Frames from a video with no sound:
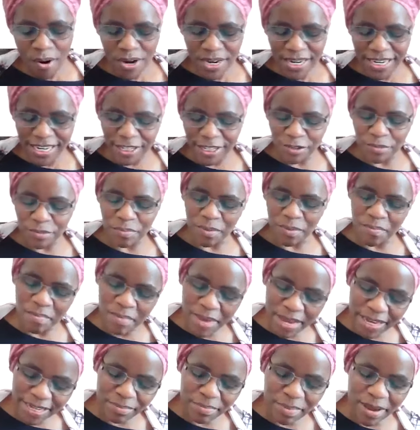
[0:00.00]
only to be
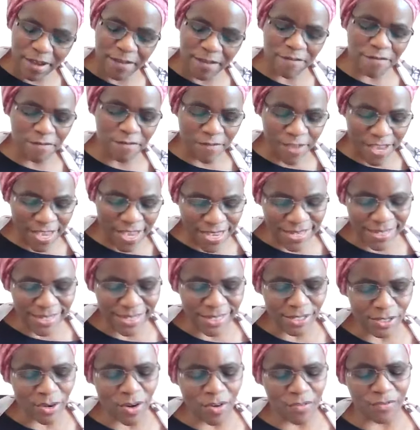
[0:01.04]
met by
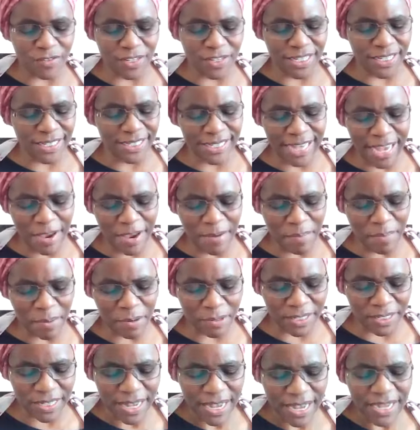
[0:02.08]
faces of
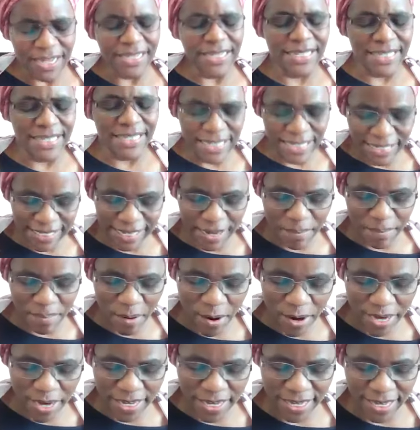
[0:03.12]
disciples,
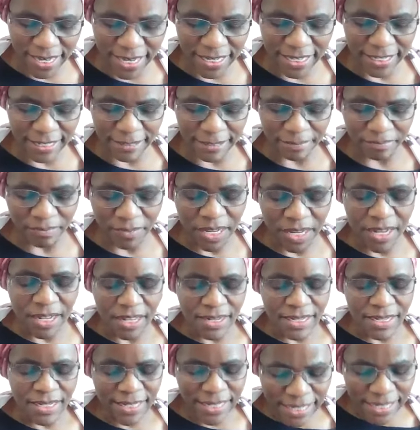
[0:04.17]
disappointed
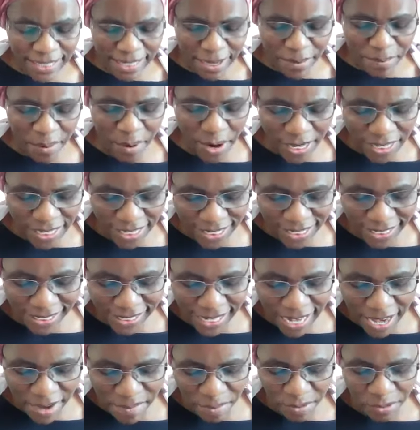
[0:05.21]

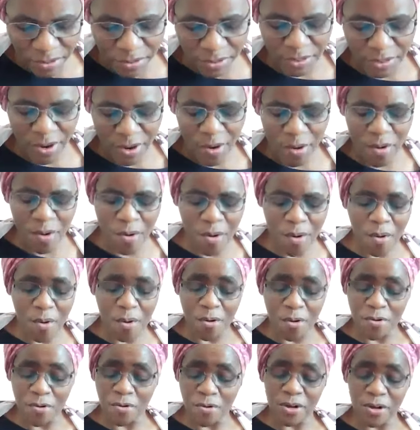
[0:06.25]
disciples who
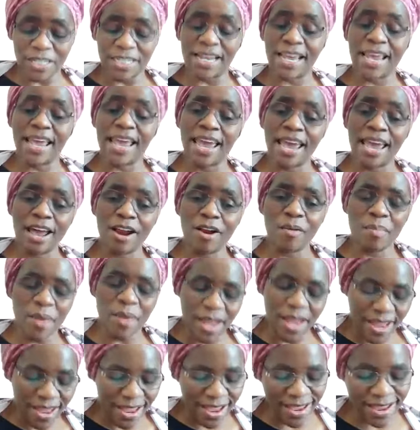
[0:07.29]
could not help
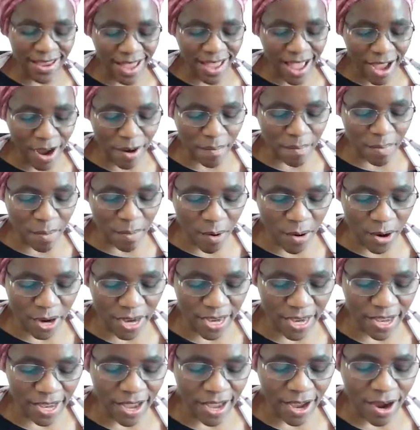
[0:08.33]
a young
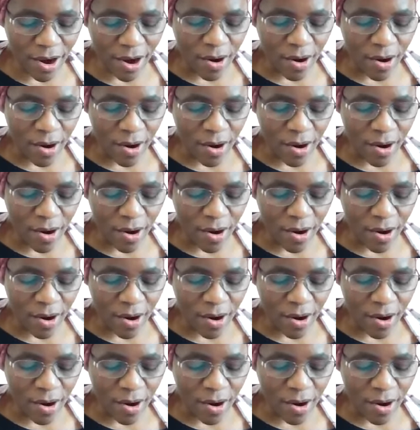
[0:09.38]
boy